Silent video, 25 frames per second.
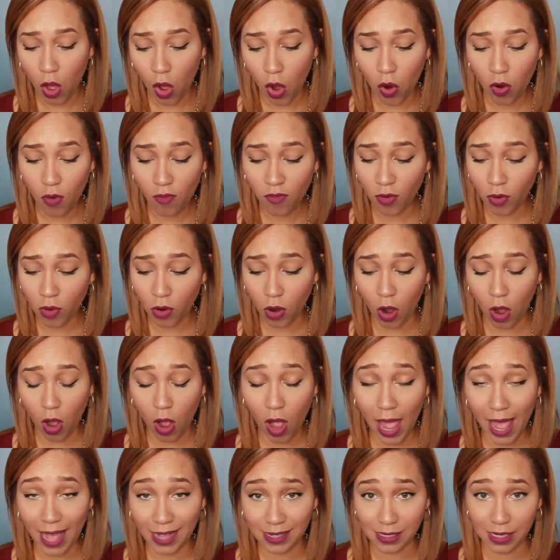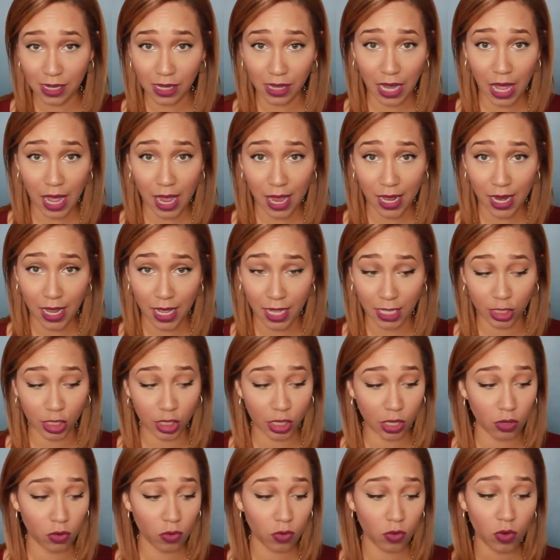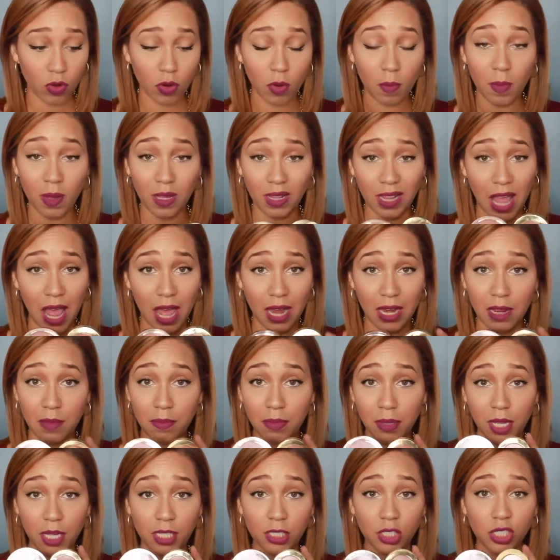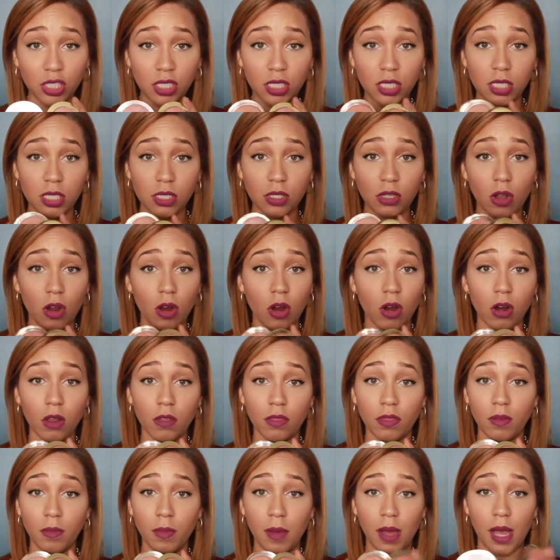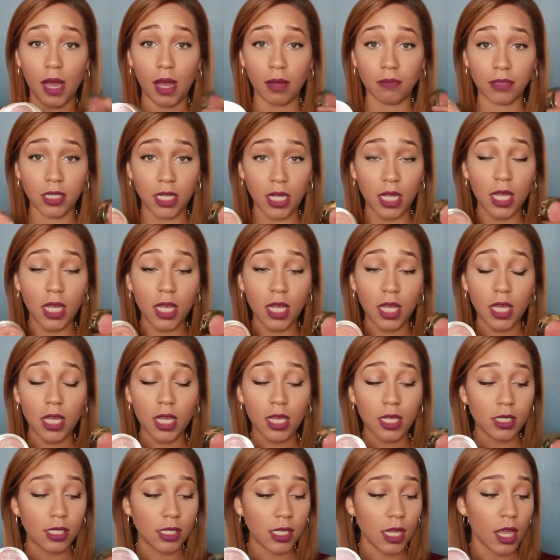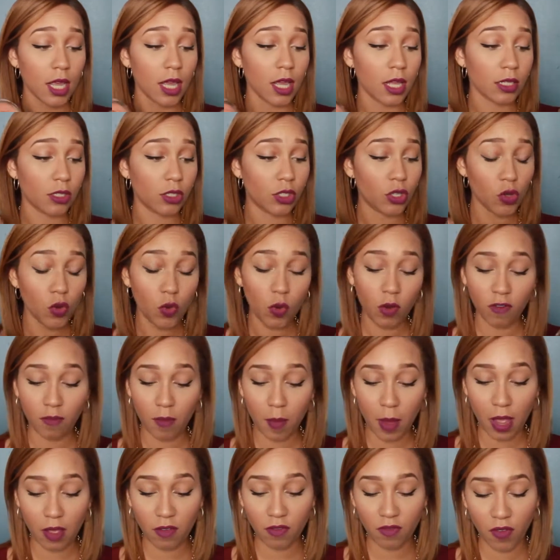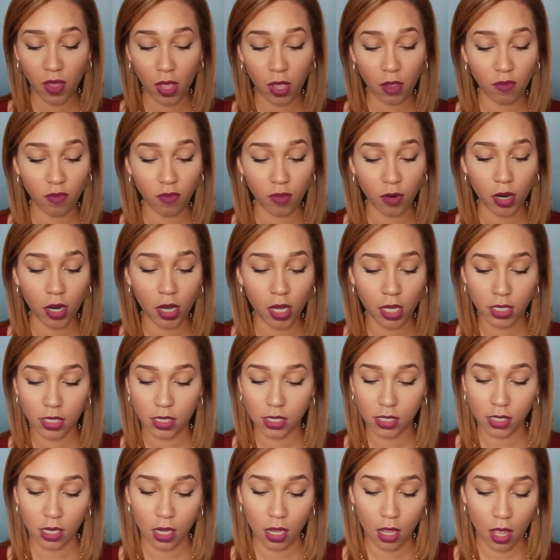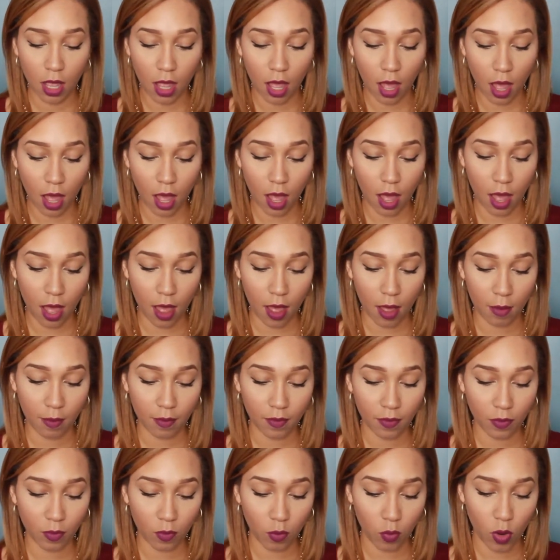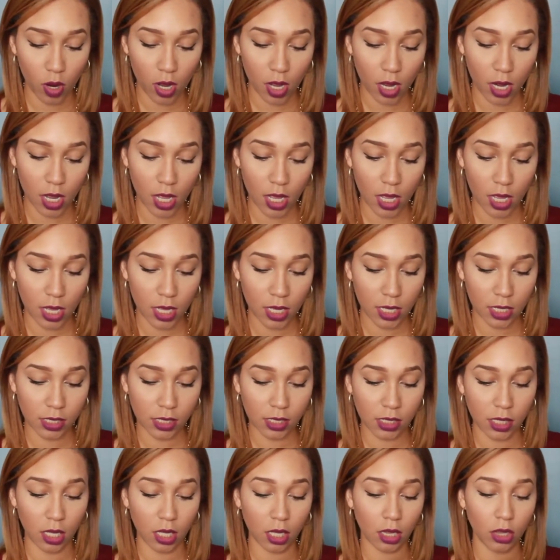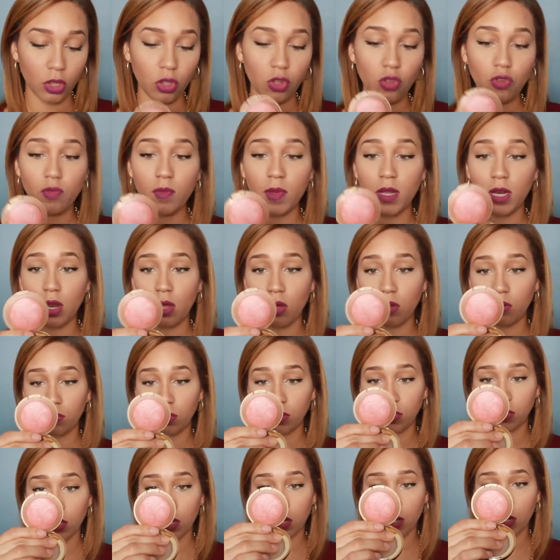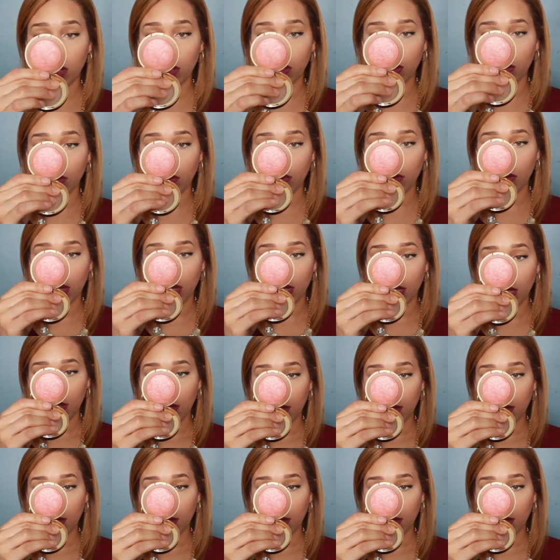overall, as a line in general, Milani blushes are the Bomb Digs. Two of my favorites. One is the Luminoso